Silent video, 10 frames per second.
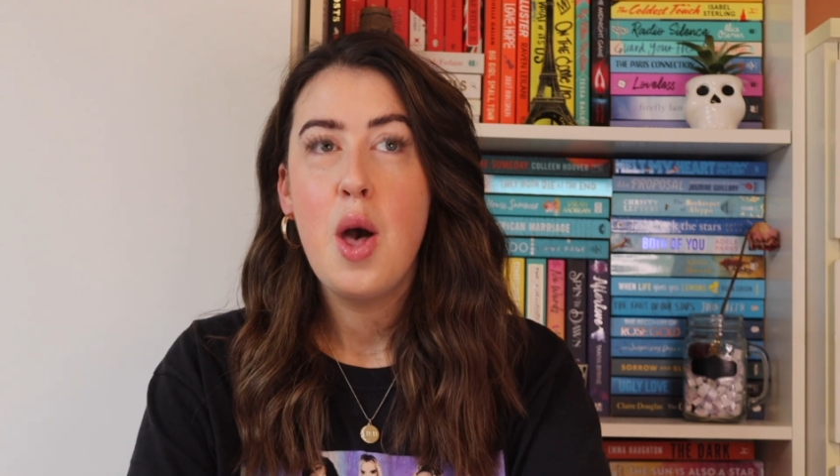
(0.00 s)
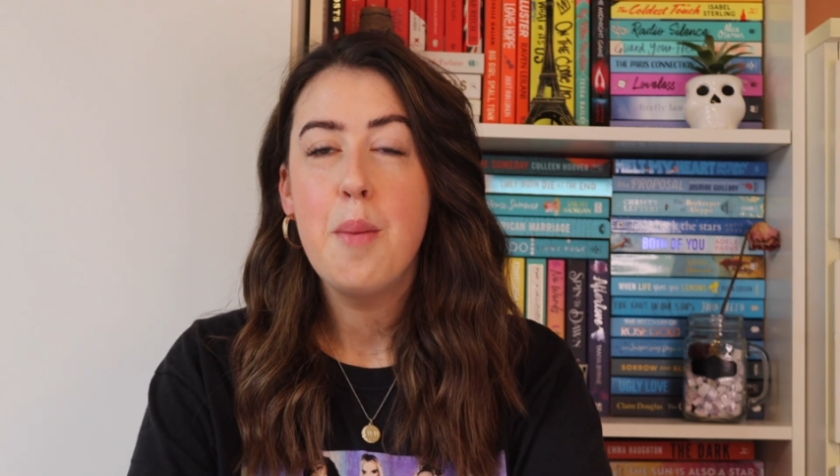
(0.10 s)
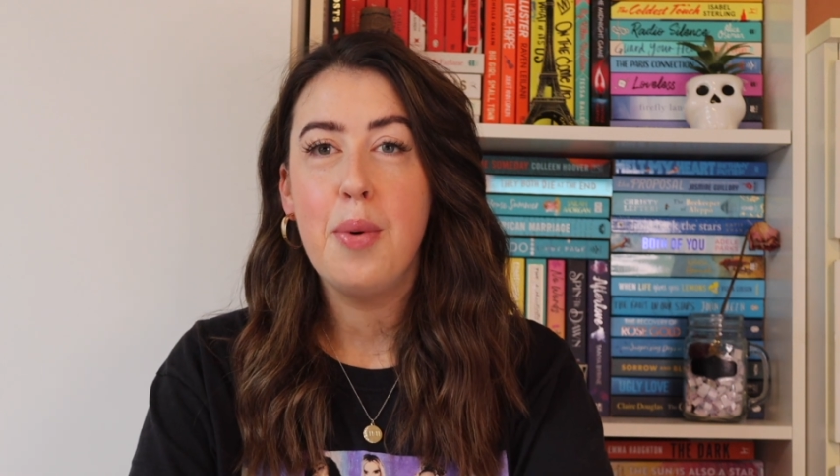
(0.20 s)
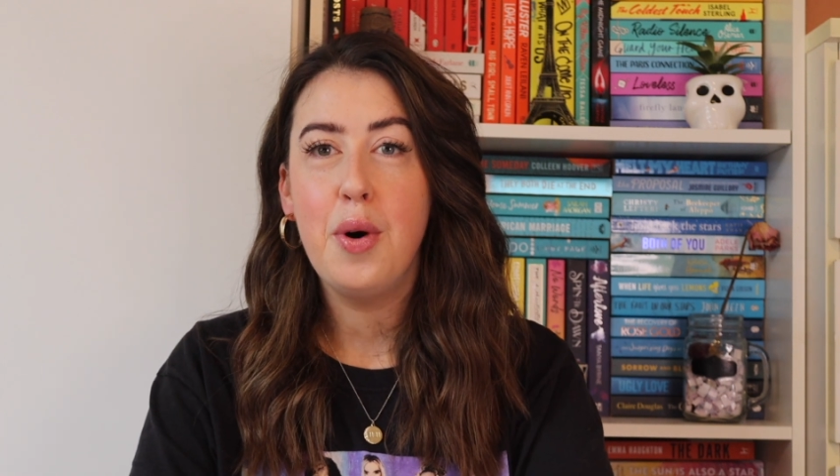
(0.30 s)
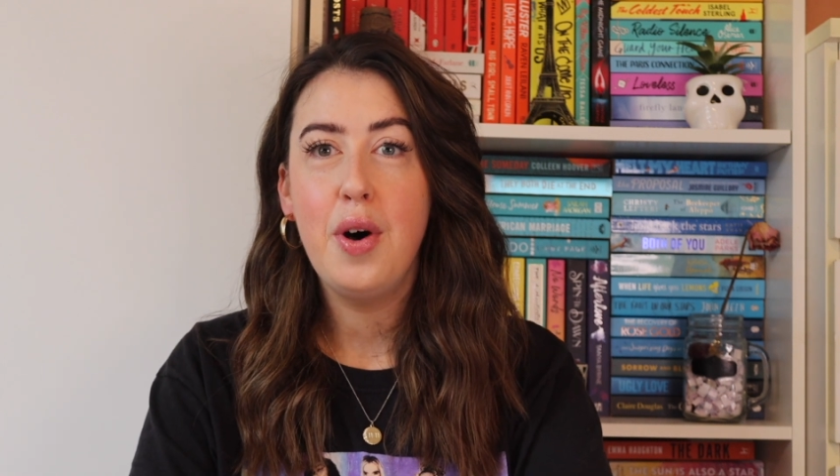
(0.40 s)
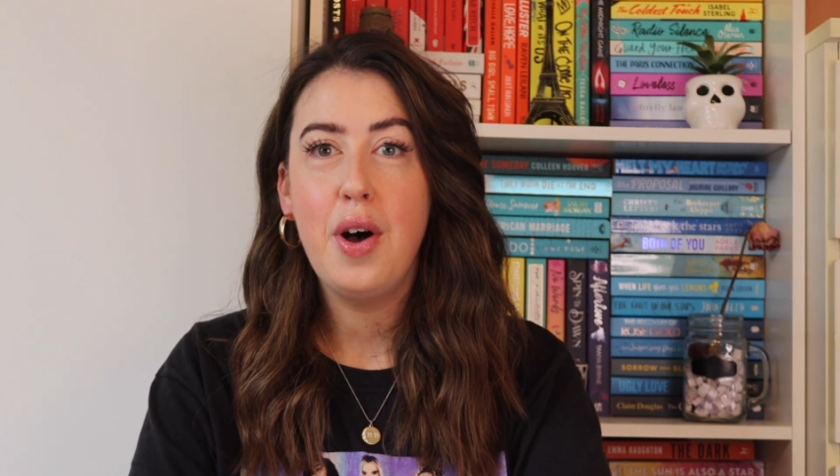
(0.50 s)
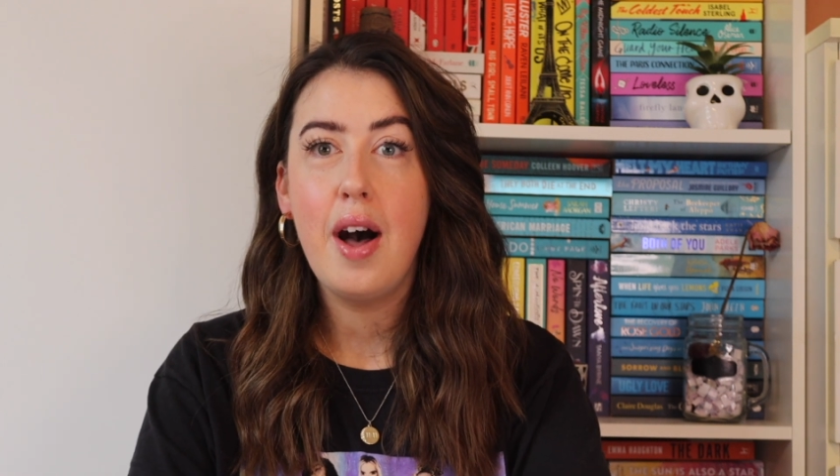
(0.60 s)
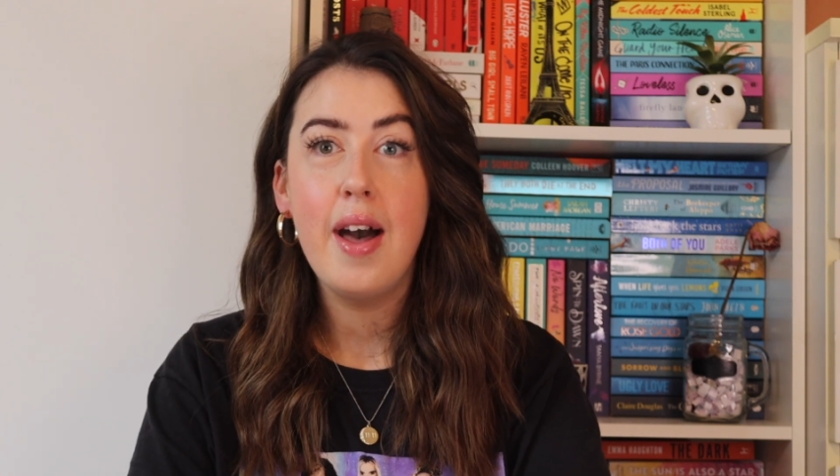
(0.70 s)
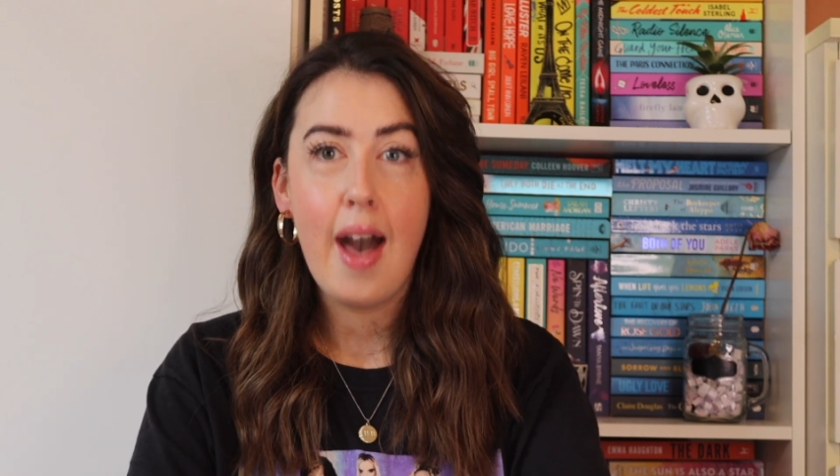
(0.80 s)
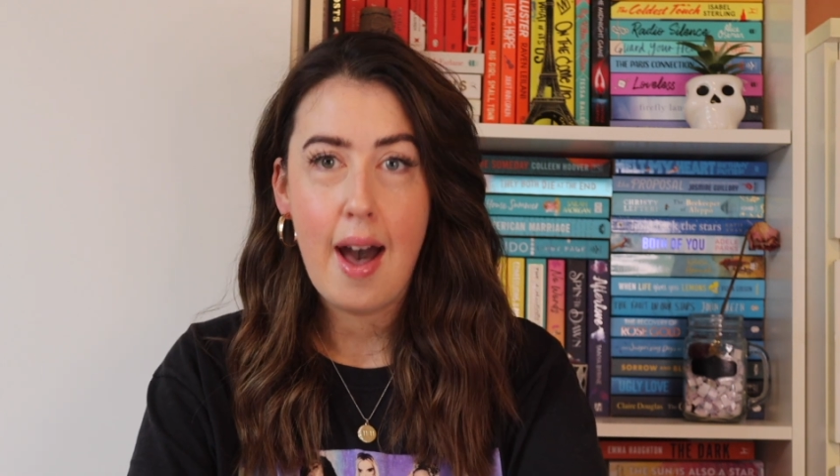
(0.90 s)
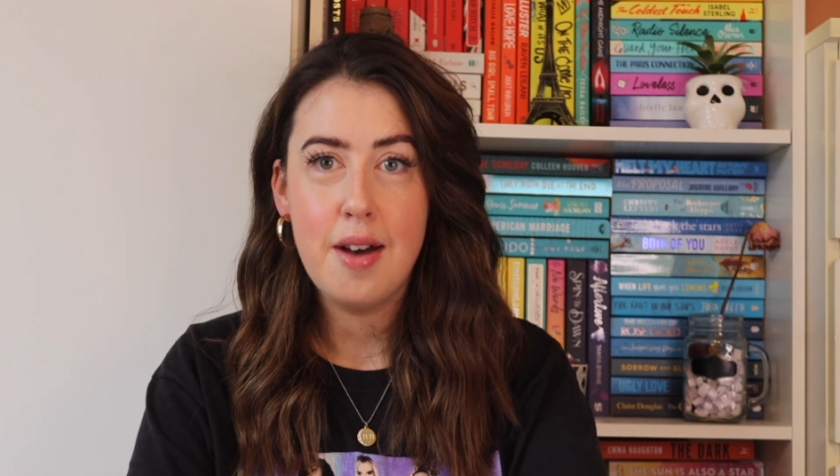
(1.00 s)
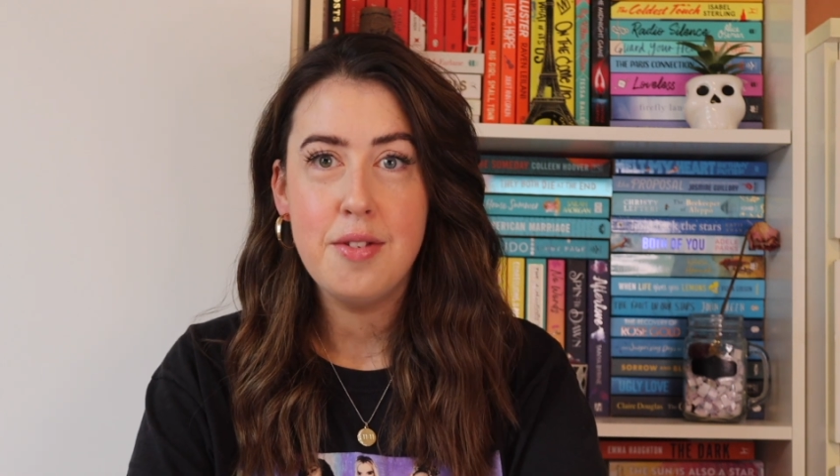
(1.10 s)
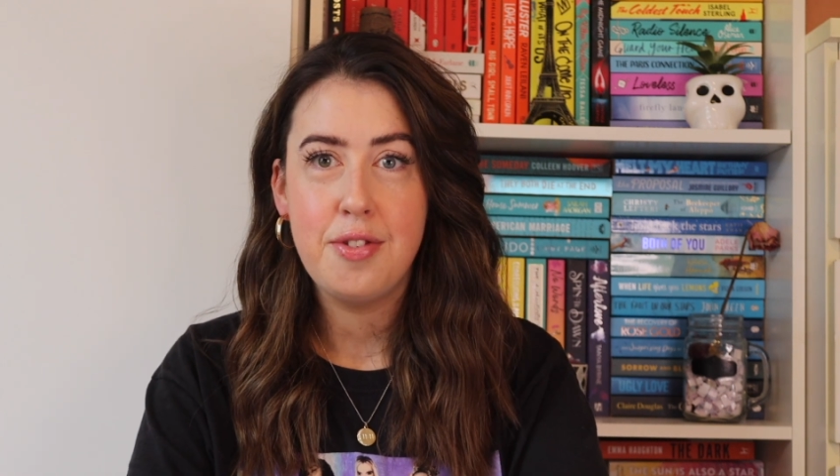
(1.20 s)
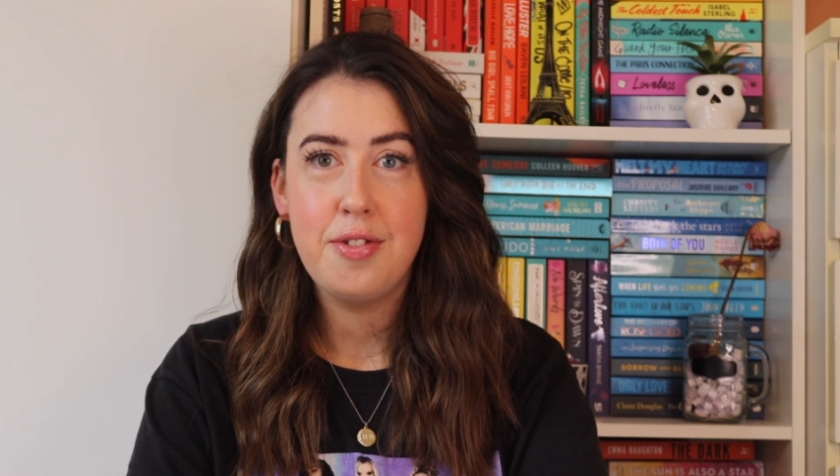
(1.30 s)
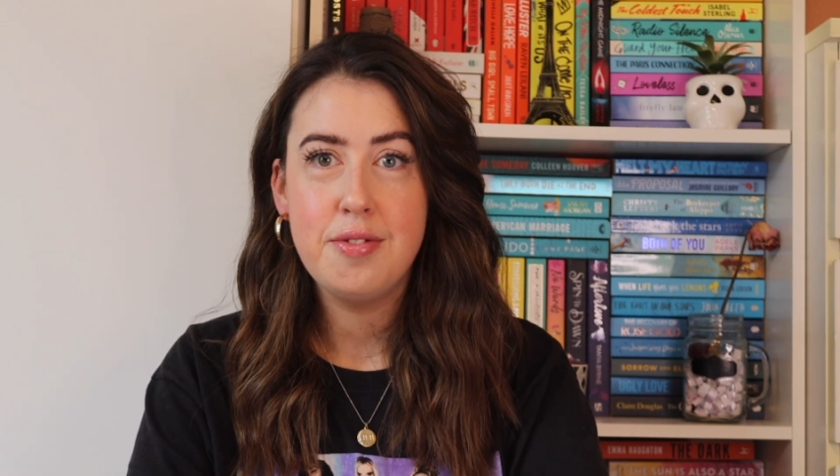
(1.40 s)
but I
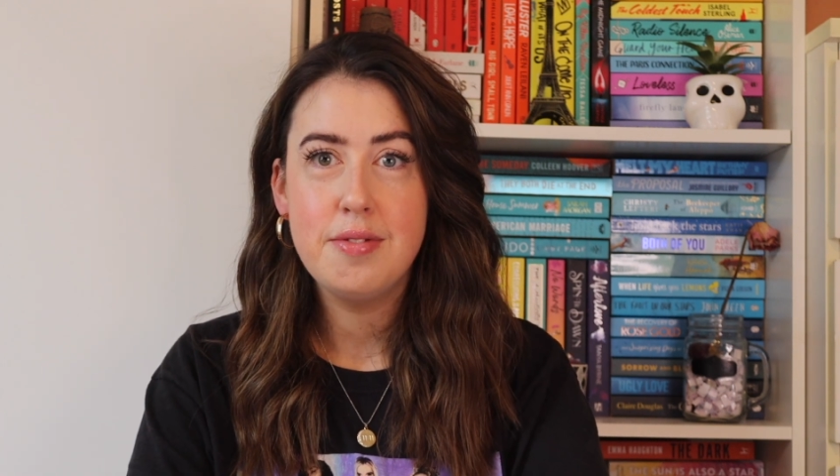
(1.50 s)
have,